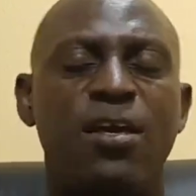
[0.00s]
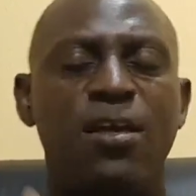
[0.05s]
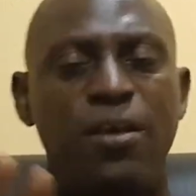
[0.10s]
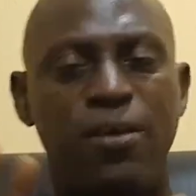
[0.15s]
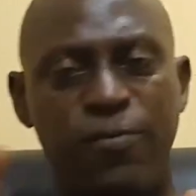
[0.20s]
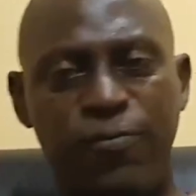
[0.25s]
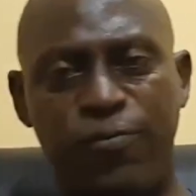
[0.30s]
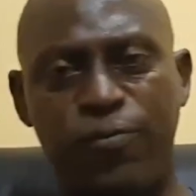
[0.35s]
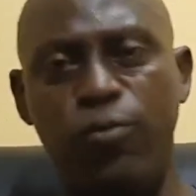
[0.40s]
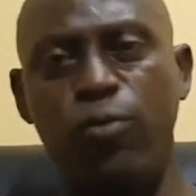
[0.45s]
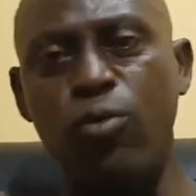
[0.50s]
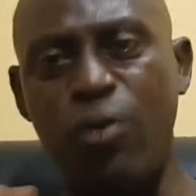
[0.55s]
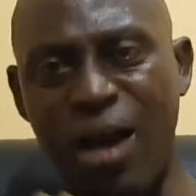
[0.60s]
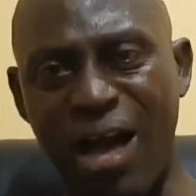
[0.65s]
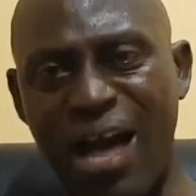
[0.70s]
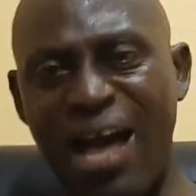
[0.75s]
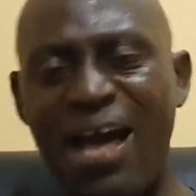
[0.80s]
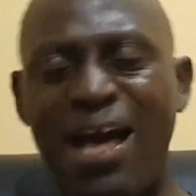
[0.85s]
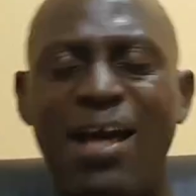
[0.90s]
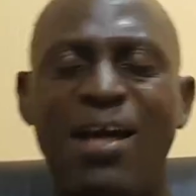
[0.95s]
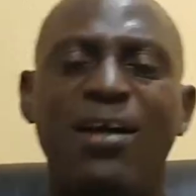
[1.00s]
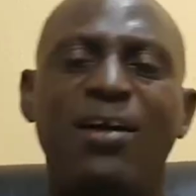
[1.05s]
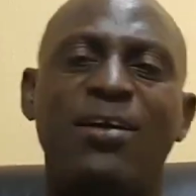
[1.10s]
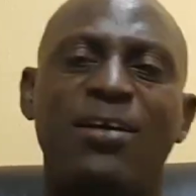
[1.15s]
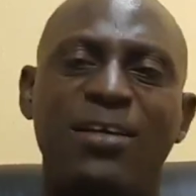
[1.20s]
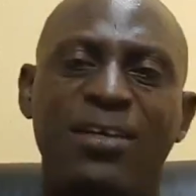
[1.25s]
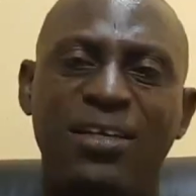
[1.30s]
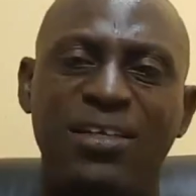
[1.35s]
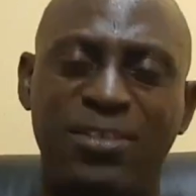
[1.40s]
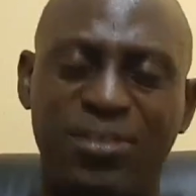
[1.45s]
If you are
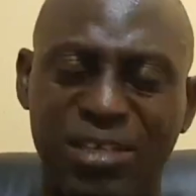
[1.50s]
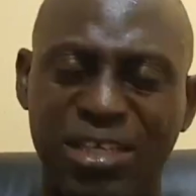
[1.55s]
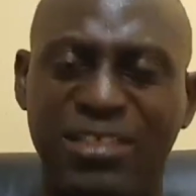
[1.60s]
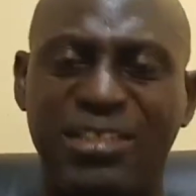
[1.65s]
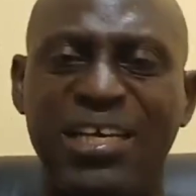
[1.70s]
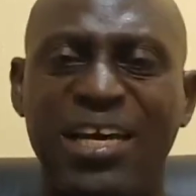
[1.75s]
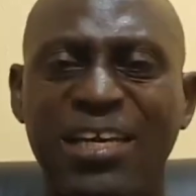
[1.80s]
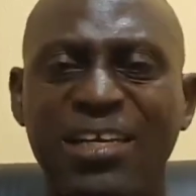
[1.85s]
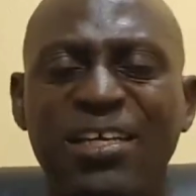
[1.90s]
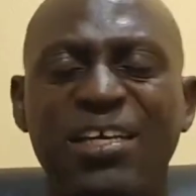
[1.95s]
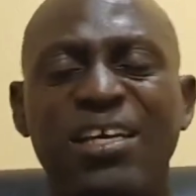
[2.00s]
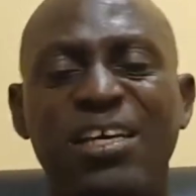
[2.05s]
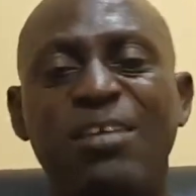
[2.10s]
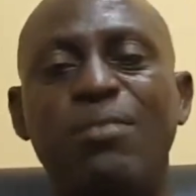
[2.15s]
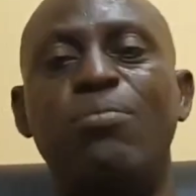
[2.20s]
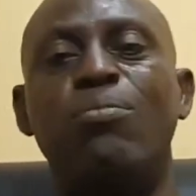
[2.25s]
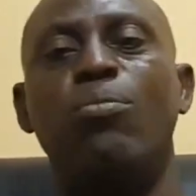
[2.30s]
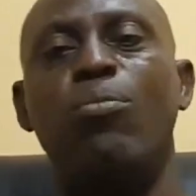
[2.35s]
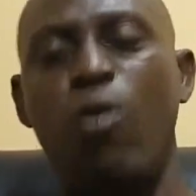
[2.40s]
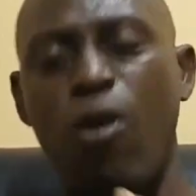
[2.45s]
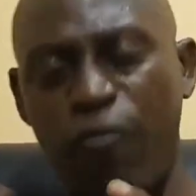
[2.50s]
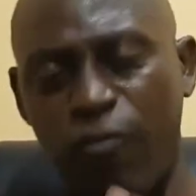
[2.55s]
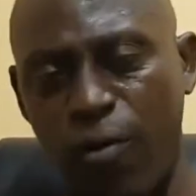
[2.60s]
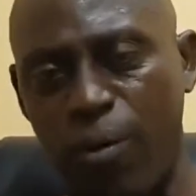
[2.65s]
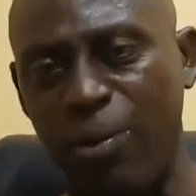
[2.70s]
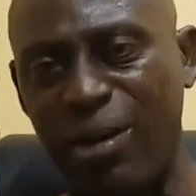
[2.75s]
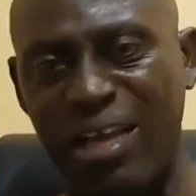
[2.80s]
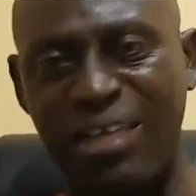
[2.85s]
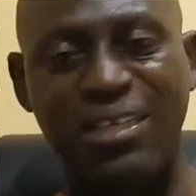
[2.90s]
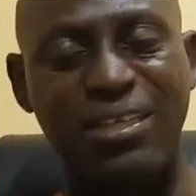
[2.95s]
interested in more
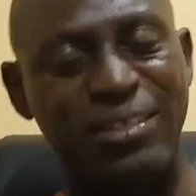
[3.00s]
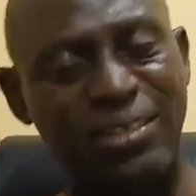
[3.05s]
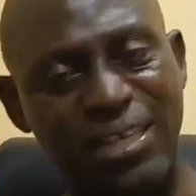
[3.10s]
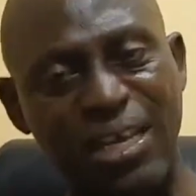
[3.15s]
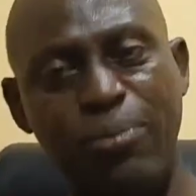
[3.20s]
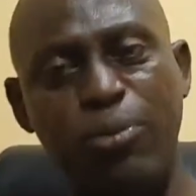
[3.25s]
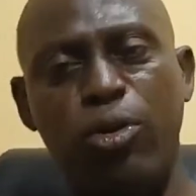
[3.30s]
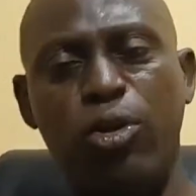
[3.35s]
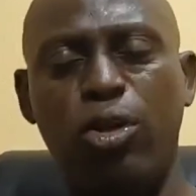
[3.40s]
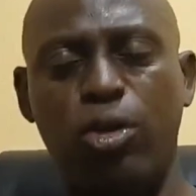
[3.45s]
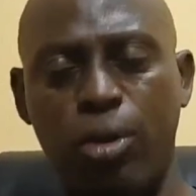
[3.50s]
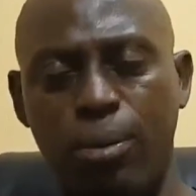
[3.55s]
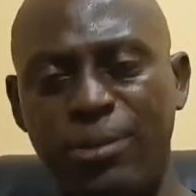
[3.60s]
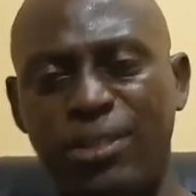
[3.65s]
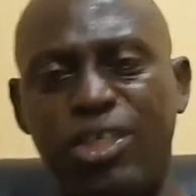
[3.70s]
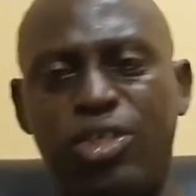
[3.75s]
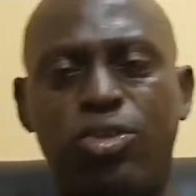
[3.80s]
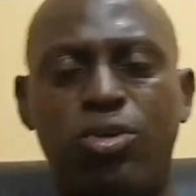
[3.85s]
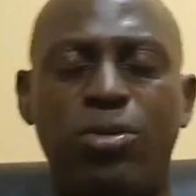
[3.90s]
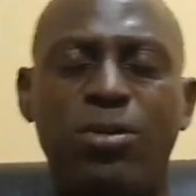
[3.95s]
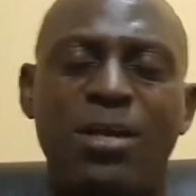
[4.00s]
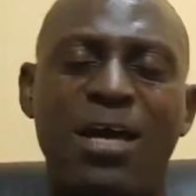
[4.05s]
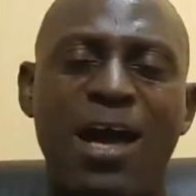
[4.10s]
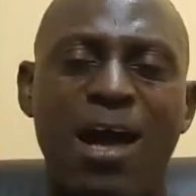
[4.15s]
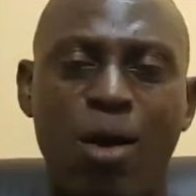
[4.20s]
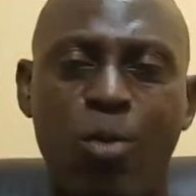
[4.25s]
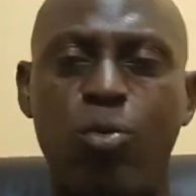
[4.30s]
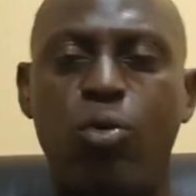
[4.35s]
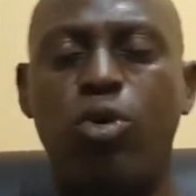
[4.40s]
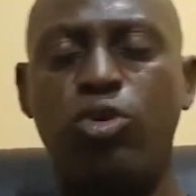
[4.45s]
formula, tell me on the comment section.
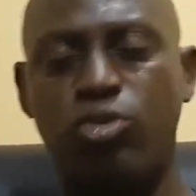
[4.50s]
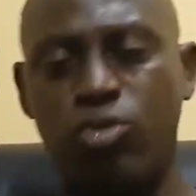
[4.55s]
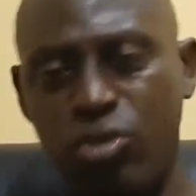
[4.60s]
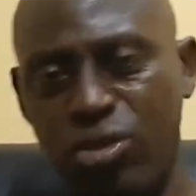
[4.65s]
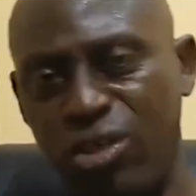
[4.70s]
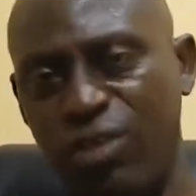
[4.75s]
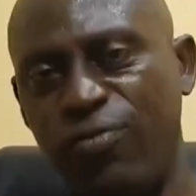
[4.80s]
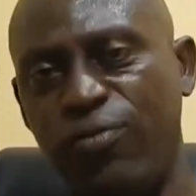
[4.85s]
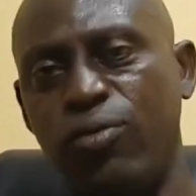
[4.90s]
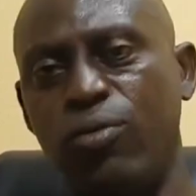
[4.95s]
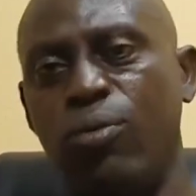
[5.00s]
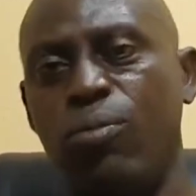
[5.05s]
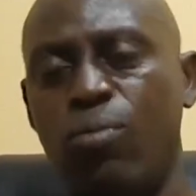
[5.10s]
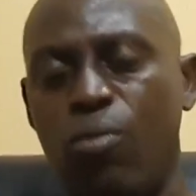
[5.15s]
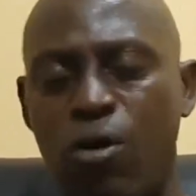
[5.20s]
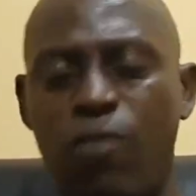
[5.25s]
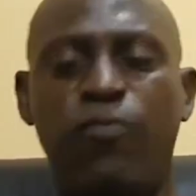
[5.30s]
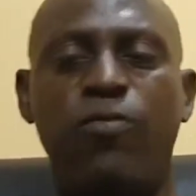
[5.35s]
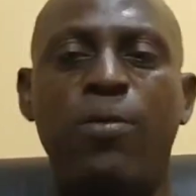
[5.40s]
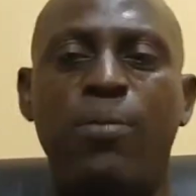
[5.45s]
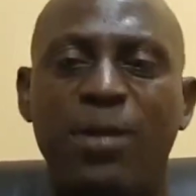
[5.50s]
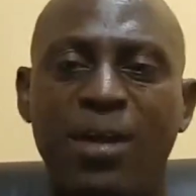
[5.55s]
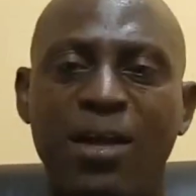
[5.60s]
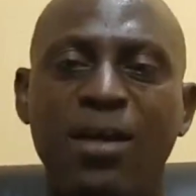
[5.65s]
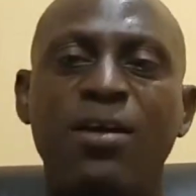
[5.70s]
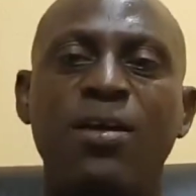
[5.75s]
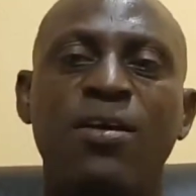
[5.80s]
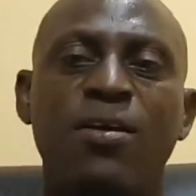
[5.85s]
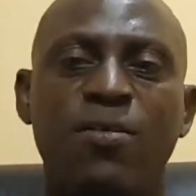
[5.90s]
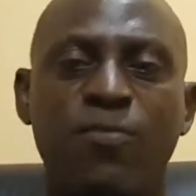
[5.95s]
I will also give you more formula
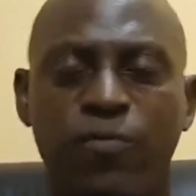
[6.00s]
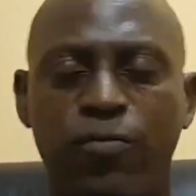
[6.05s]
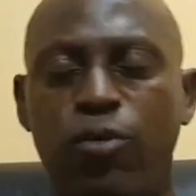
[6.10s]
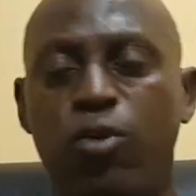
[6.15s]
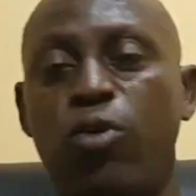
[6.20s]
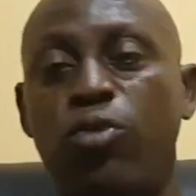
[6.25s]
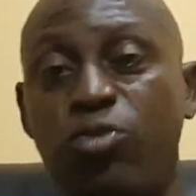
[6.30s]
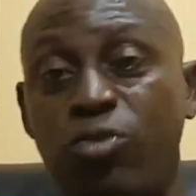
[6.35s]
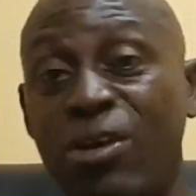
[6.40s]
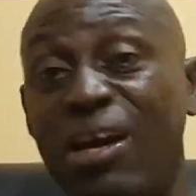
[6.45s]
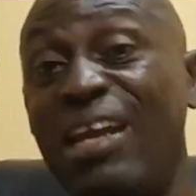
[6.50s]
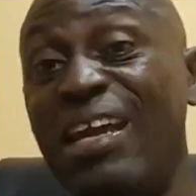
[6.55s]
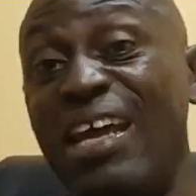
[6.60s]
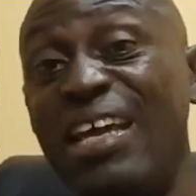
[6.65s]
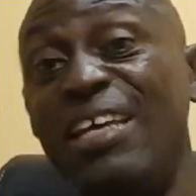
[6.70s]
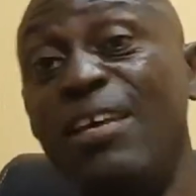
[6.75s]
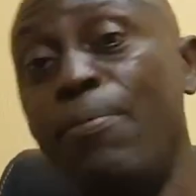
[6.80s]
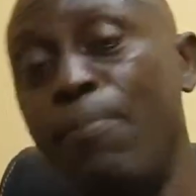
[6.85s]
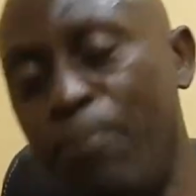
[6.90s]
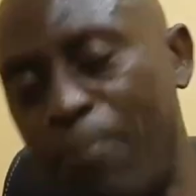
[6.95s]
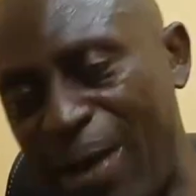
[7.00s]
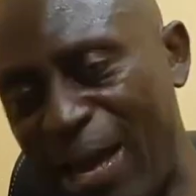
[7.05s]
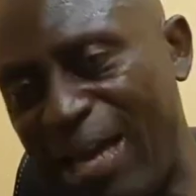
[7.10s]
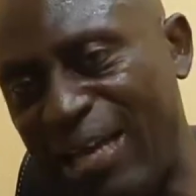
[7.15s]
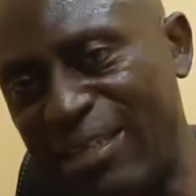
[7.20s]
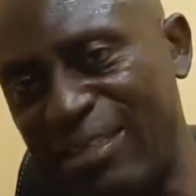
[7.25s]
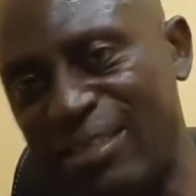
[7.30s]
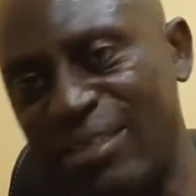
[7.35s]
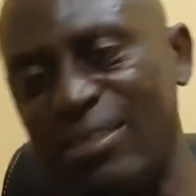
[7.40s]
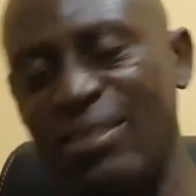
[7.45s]
for your laying
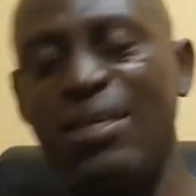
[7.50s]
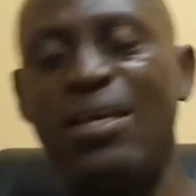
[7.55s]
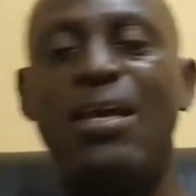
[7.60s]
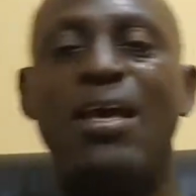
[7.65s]
birds.